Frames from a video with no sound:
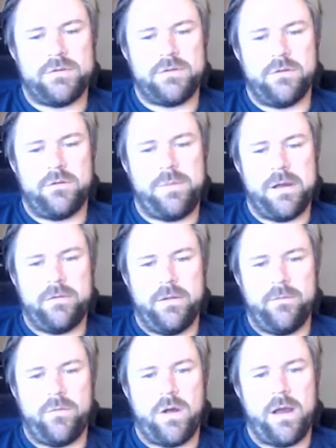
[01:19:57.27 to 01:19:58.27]
So there's pickling
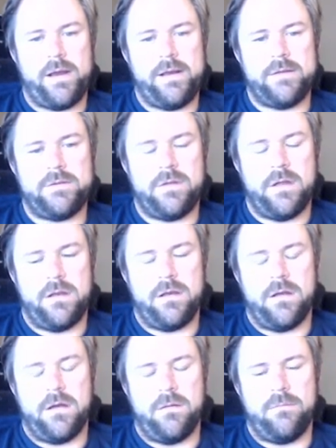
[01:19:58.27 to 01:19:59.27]
varieties that
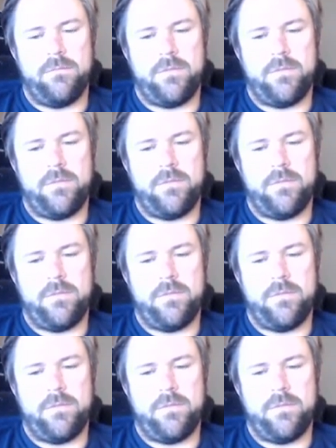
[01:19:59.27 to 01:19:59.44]
um,